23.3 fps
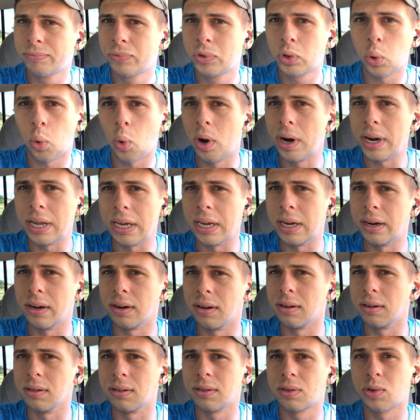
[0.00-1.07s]
20
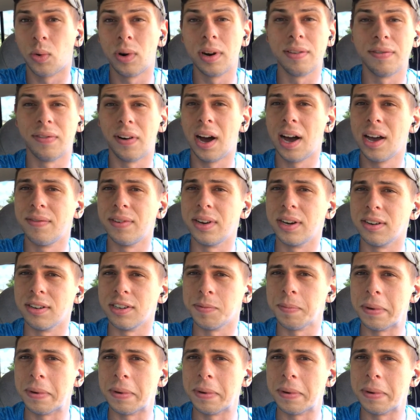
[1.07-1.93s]
years, 25 years